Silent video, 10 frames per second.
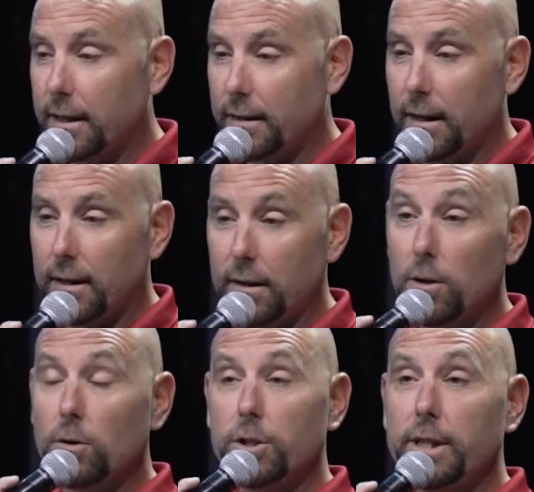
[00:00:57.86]
that
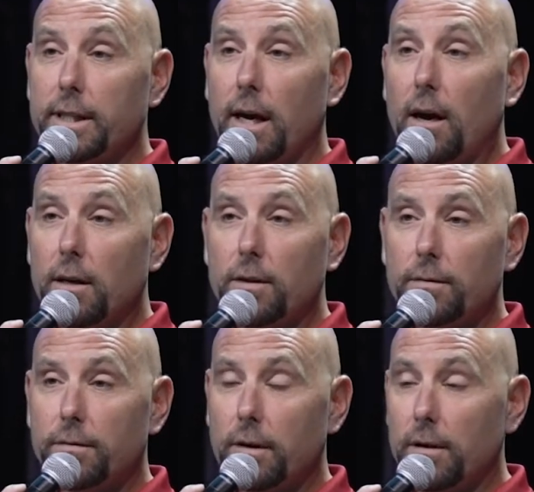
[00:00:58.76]
little G God
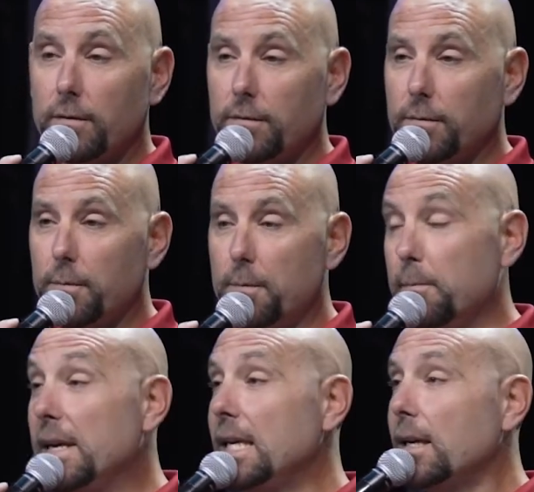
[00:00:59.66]
of
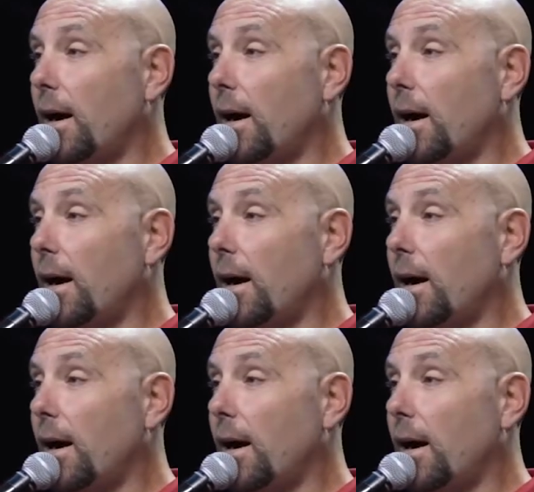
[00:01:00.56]
me.